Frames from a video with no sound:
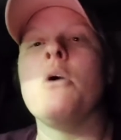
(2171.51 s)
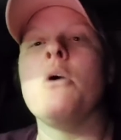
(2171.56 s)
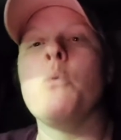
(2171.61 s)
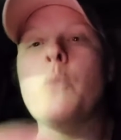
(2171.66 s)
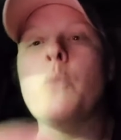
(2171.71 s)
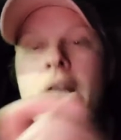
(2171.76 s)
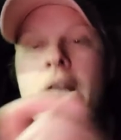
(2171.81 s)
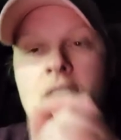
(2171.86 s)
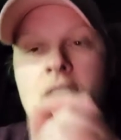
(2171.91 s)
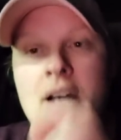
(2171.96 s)

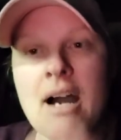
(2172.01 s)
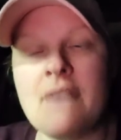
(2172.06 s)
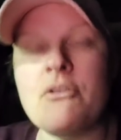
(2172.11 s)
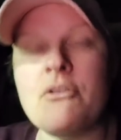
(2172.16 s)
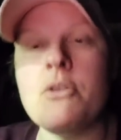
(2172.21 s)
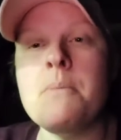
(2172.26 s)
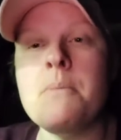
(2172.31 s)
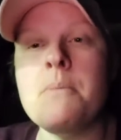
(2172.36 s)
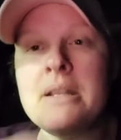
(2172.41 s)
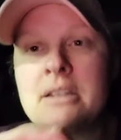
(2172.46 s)
when
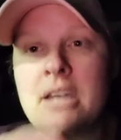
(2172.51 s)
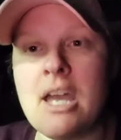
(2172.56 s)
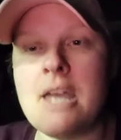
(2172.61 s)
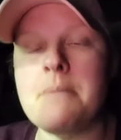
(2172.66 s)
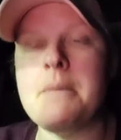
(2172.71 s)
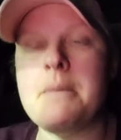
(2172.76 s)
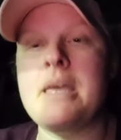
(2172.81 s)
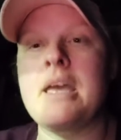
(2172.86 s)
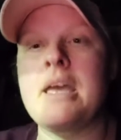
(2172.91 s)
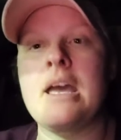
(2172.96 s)
government
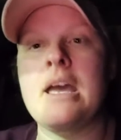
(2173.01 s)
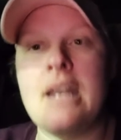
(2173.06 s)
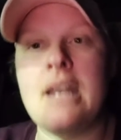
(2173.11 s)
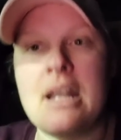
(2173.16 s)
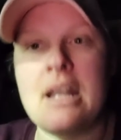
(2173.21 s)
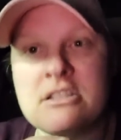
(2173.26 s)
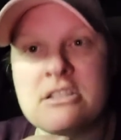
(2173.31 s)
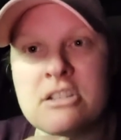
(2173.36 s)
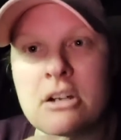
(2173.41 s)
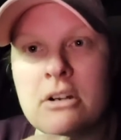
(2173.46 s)
came in
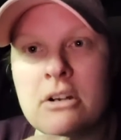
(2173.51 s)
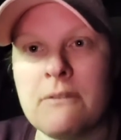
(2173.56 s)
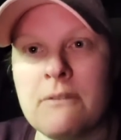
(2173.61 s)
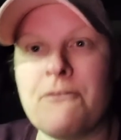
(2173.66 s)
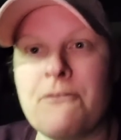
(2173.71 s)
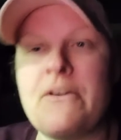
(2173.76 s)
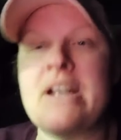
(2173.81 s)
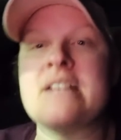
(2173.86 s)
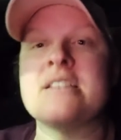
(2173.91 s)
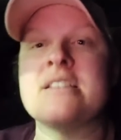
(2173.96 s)
and started
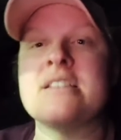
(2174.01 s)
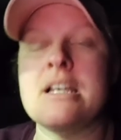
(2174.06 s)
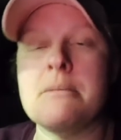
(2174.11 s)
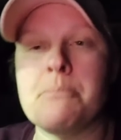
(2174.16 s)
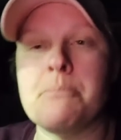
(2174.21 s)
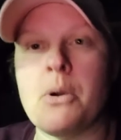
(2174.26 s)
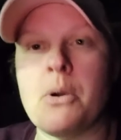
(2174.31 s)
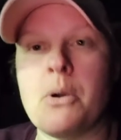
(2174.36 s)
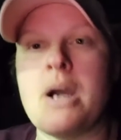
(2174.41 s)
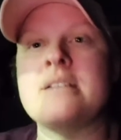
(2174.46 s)
fixing
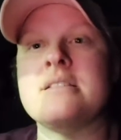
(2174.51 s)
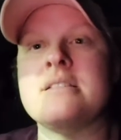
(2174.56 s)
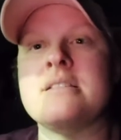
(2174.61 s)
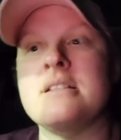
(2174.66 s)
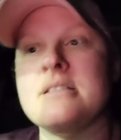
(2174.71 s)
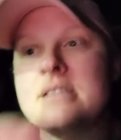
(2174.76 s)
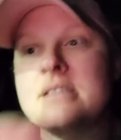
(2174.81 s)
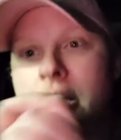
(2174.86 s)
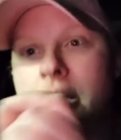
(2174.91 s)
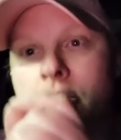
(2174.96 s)

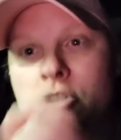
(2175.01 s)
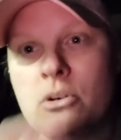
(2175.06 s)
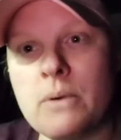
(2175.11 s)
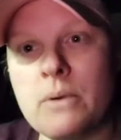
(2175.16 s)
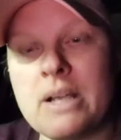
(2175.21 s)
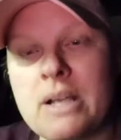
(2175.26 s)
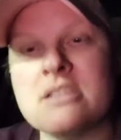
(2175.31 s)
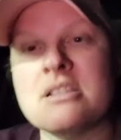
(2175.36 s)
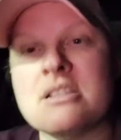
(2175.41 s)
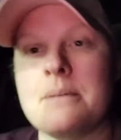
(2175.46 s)
prices and
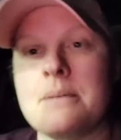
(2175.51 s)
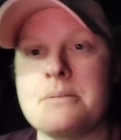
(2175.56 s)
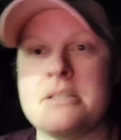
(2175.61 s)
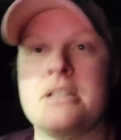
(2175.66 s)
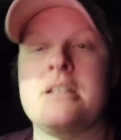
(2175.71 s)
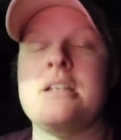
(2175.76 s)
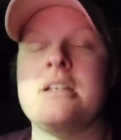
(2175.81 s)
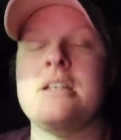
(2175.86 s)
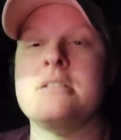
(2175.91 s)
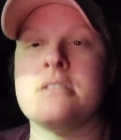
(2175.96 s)
doing
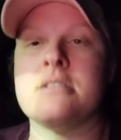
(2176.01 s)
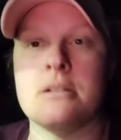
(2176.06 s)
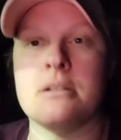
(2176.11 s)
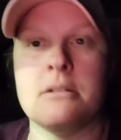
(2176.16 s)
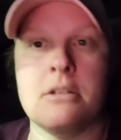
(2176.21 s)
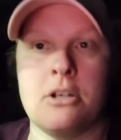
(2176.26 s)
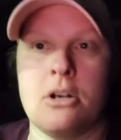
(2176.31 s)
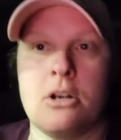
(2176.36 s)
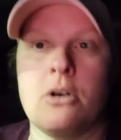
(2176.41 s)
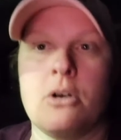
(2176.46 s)
subsidies to
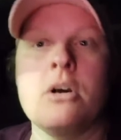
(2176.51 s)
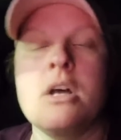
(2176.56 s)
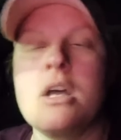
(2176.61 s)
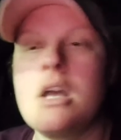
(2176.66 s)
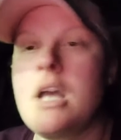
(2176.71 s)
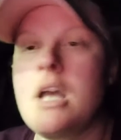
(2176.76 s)
you know